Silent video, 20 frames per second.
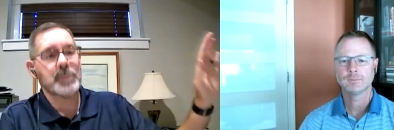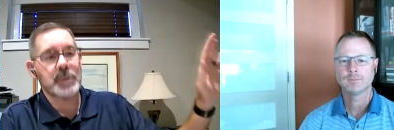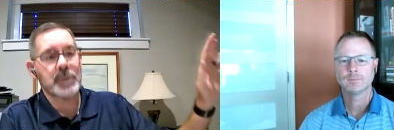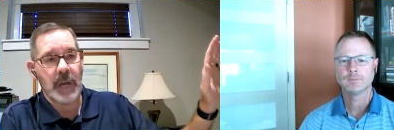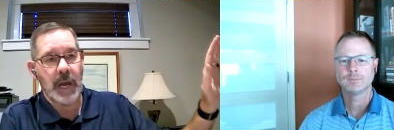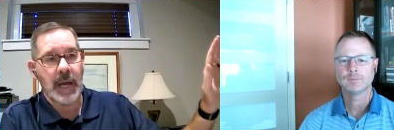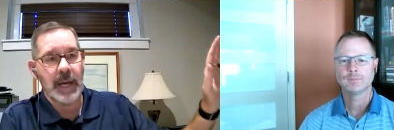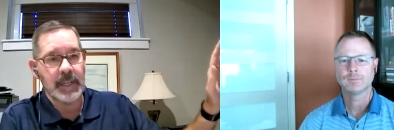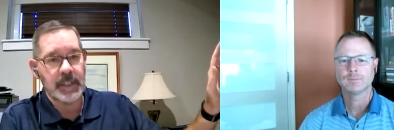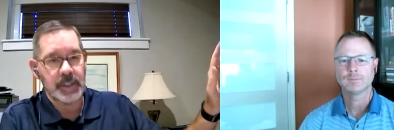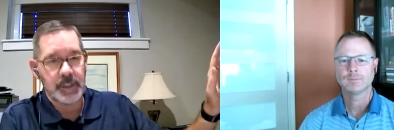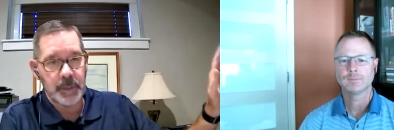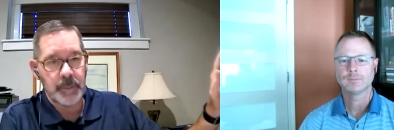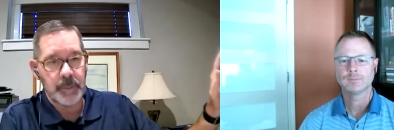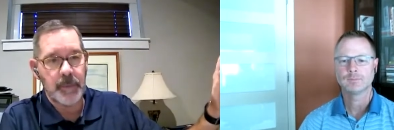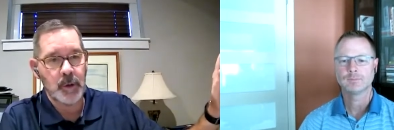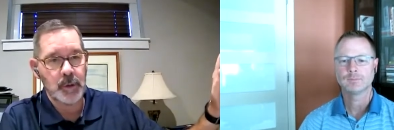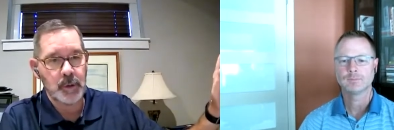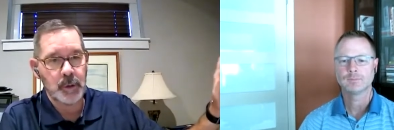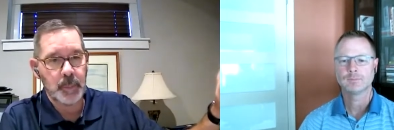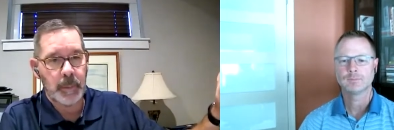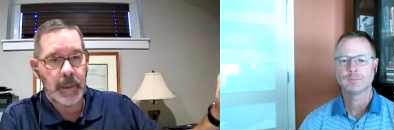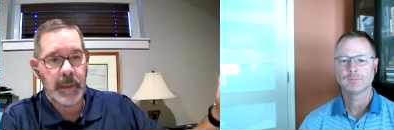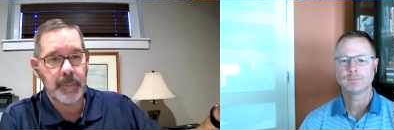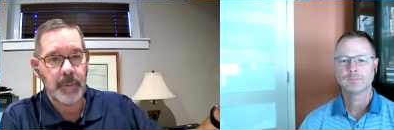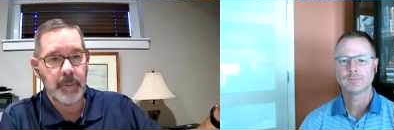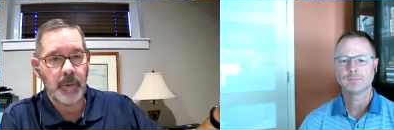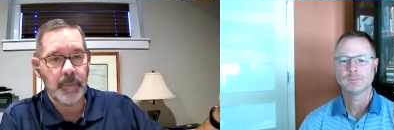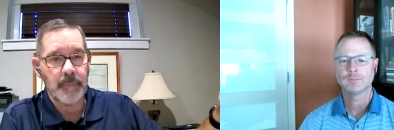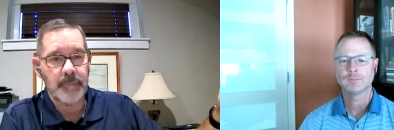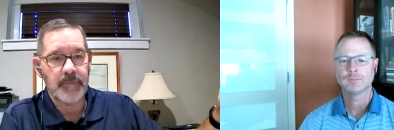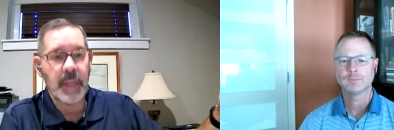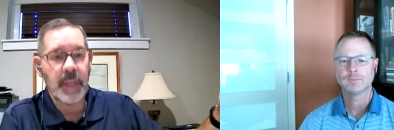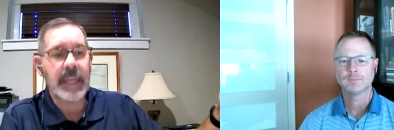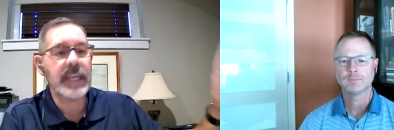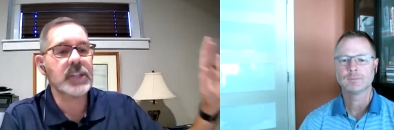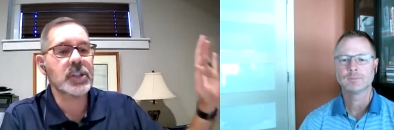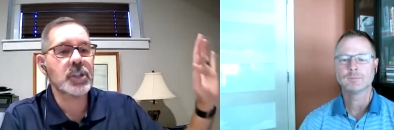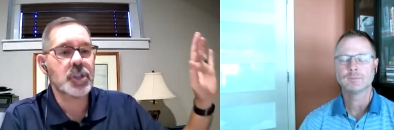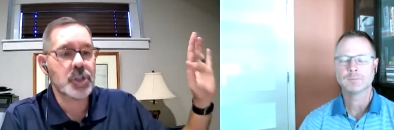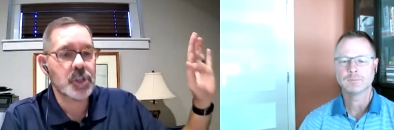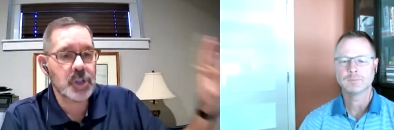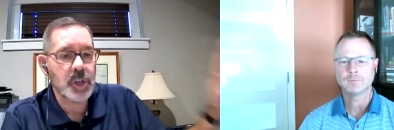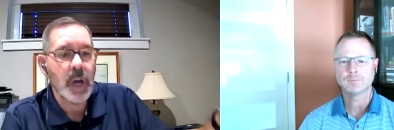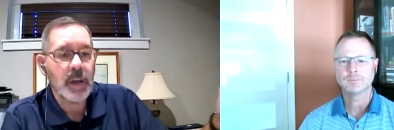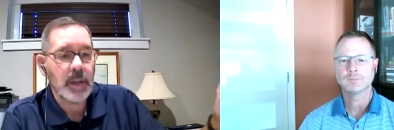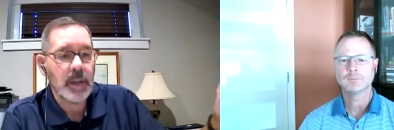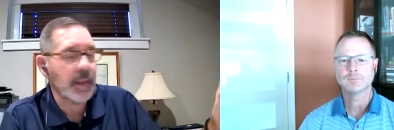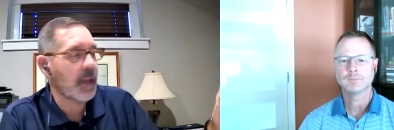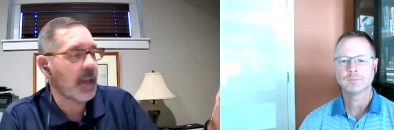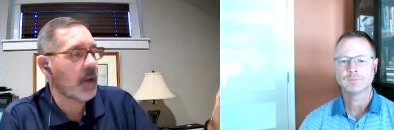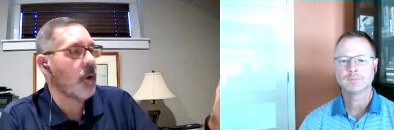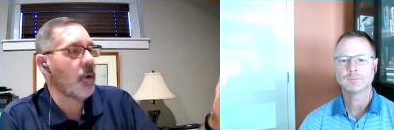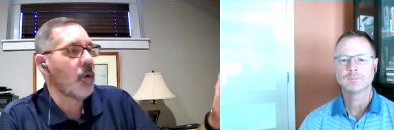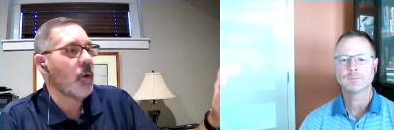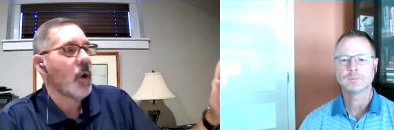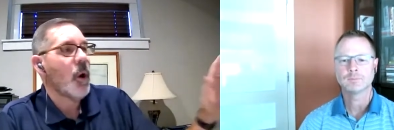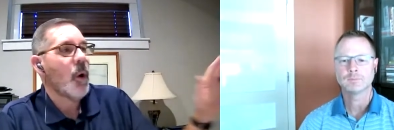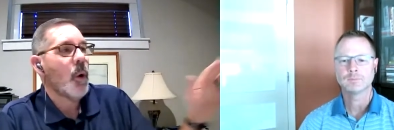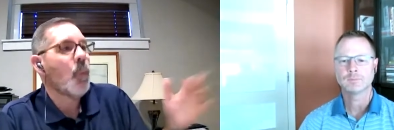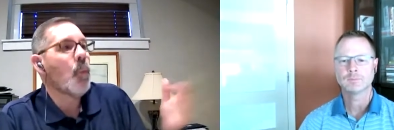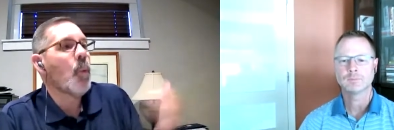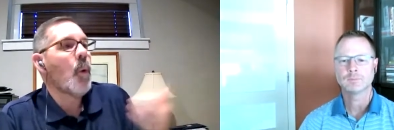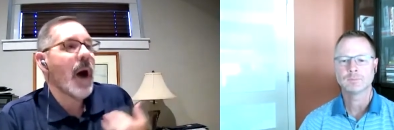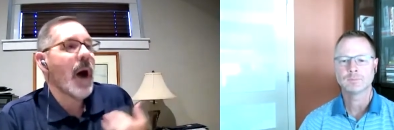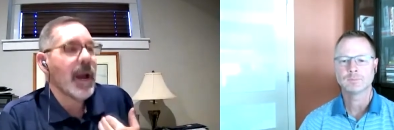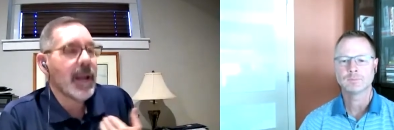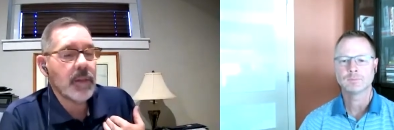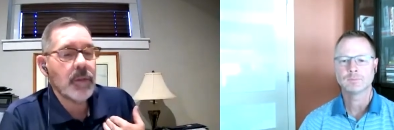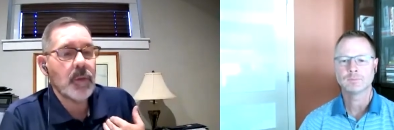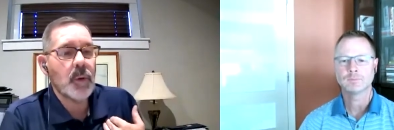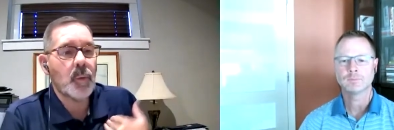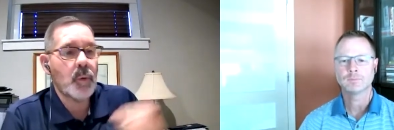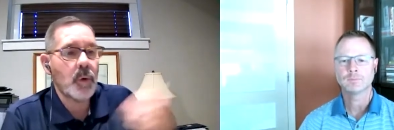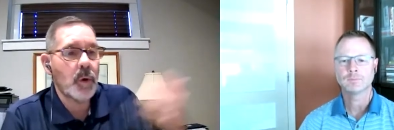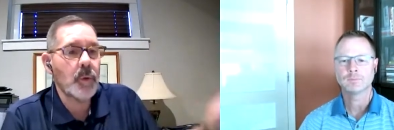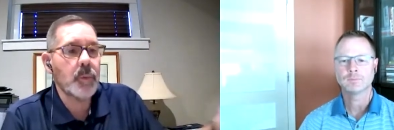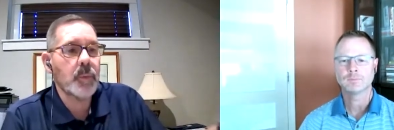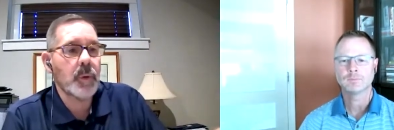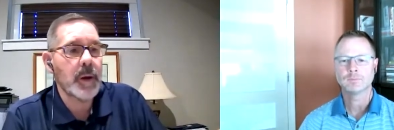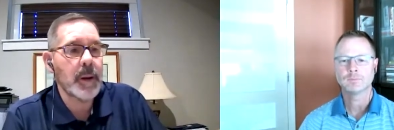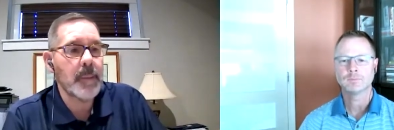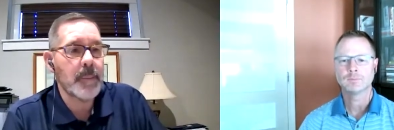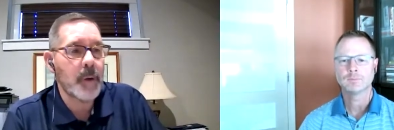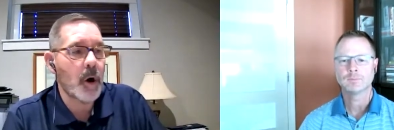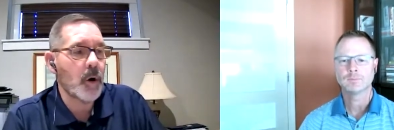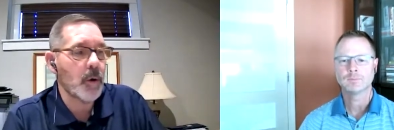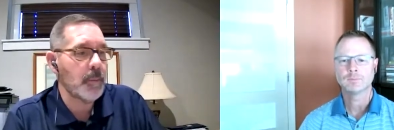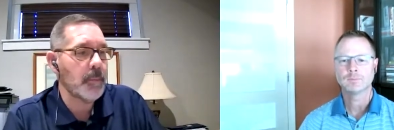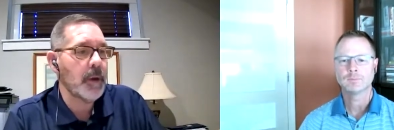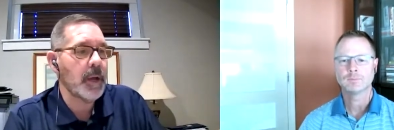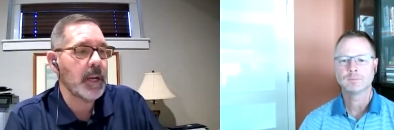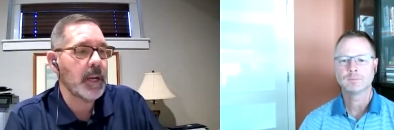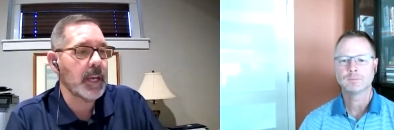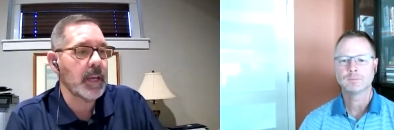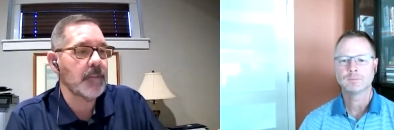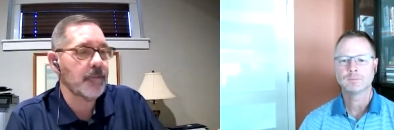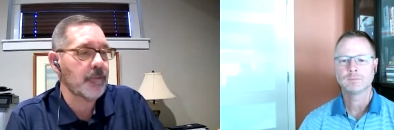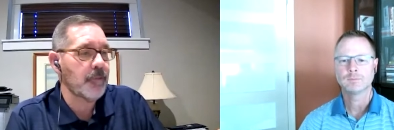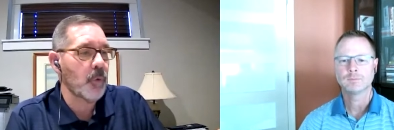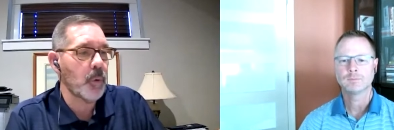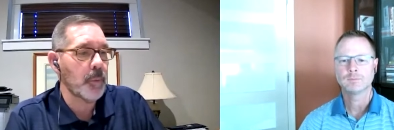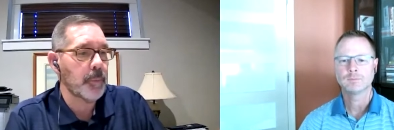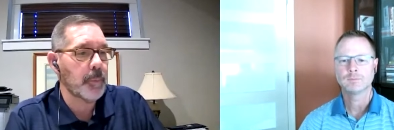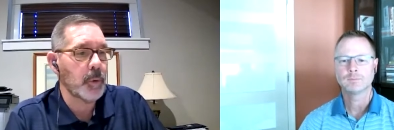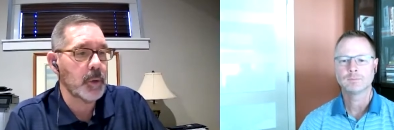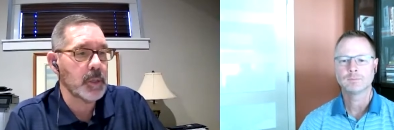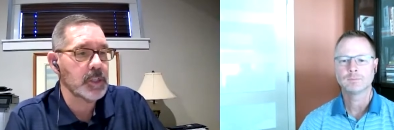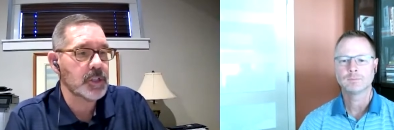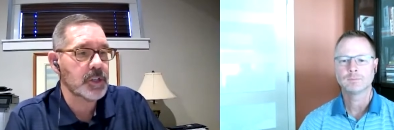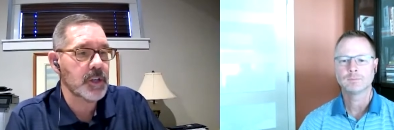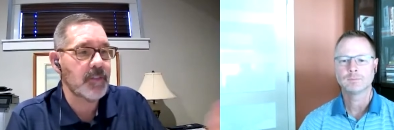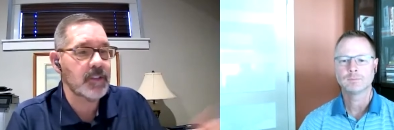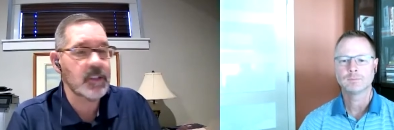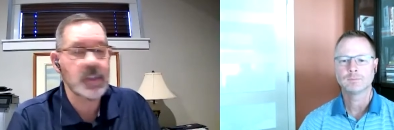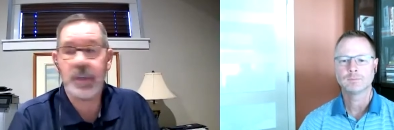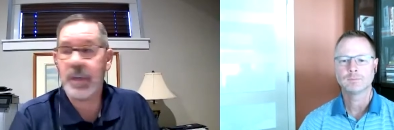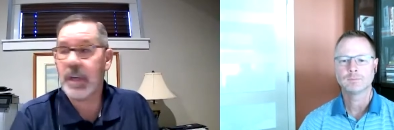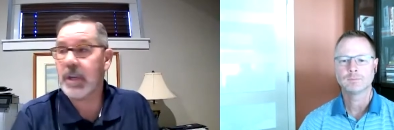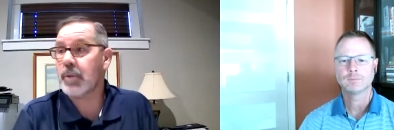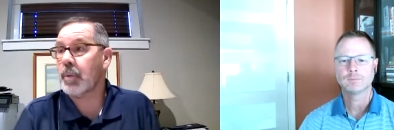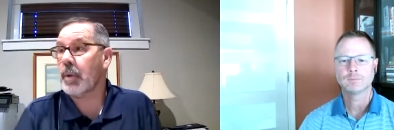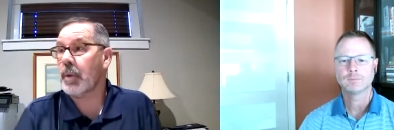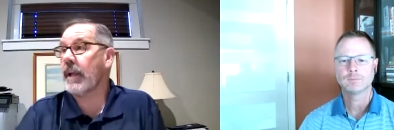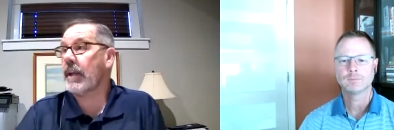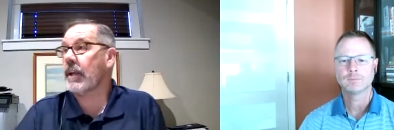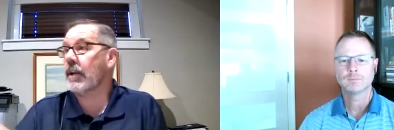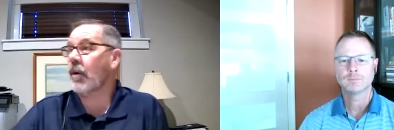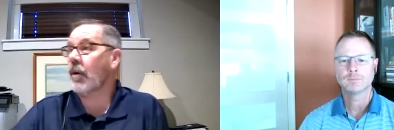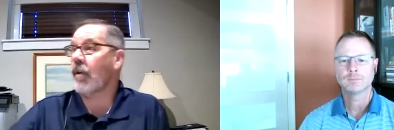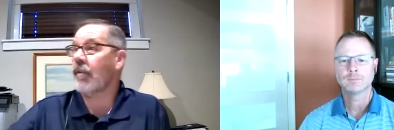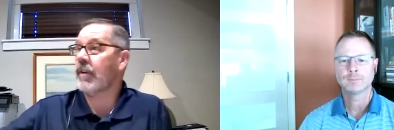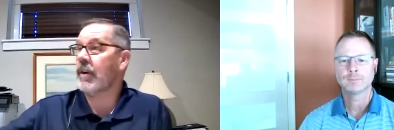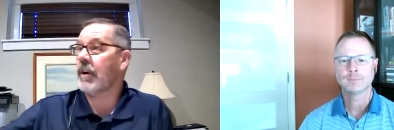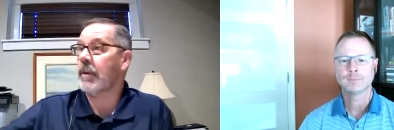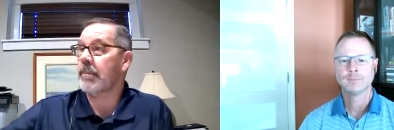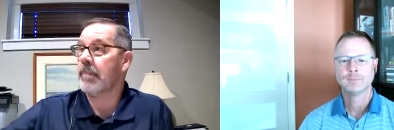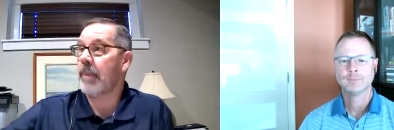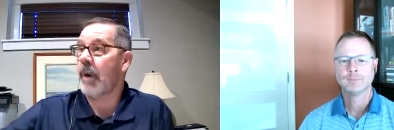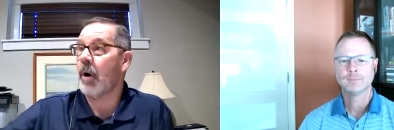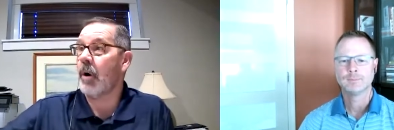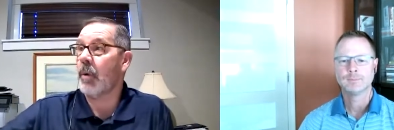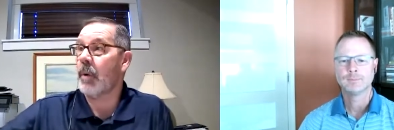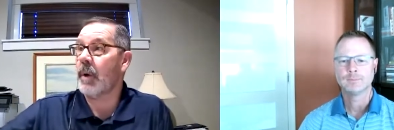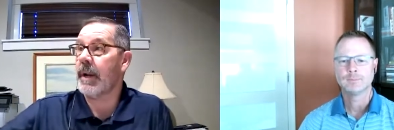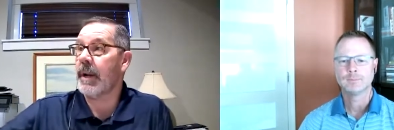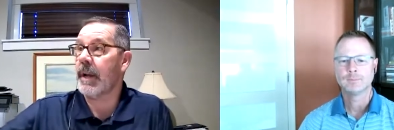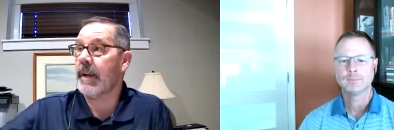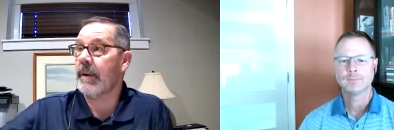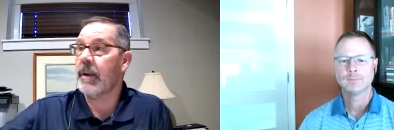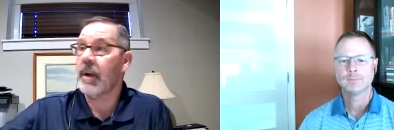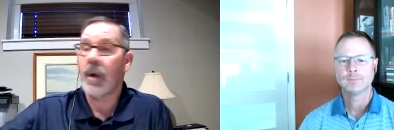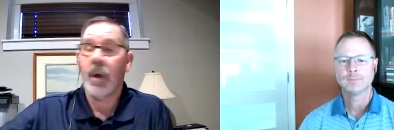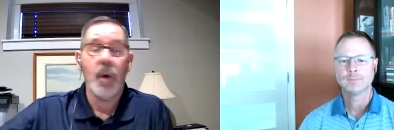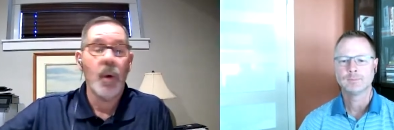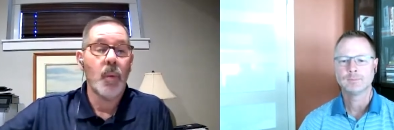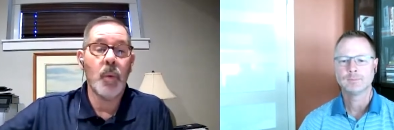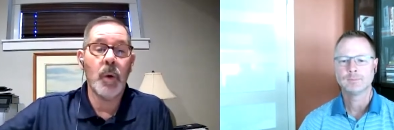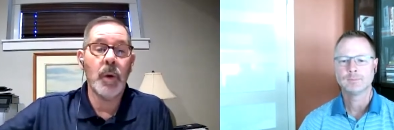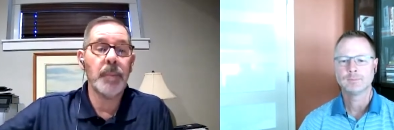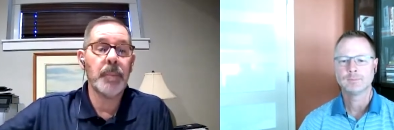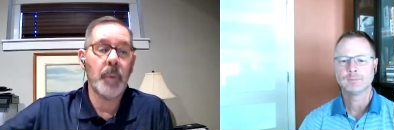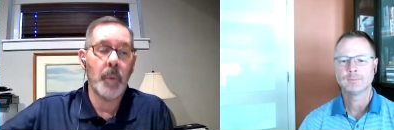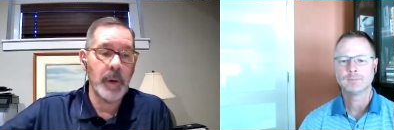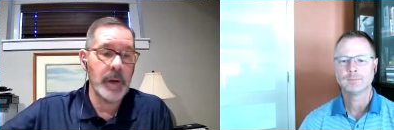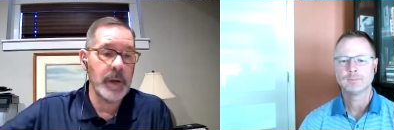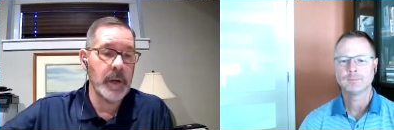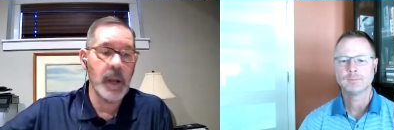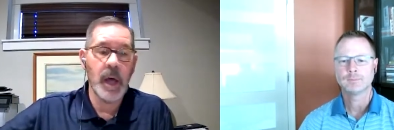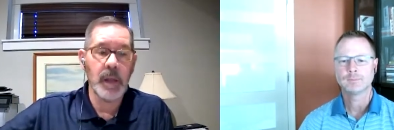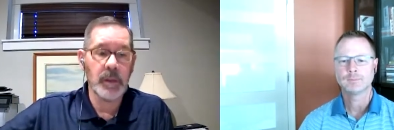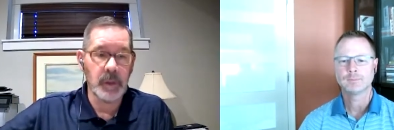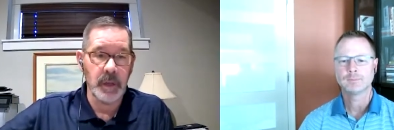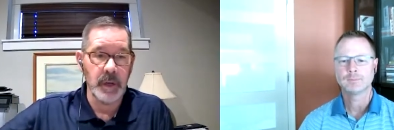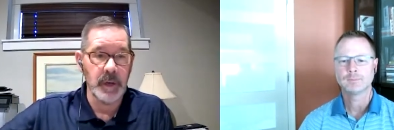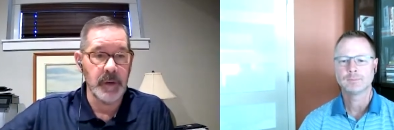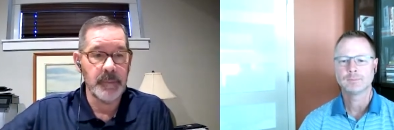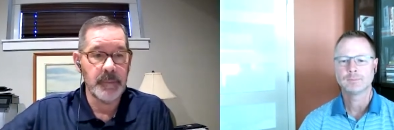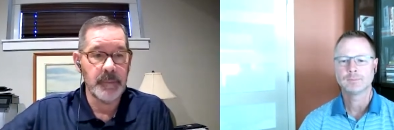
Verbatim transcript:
Speaker 1: sign to most people. They get stuck. They go, why in the world would I borrow money at 4.76 when I can go over here and borrow it at 1 point nothing?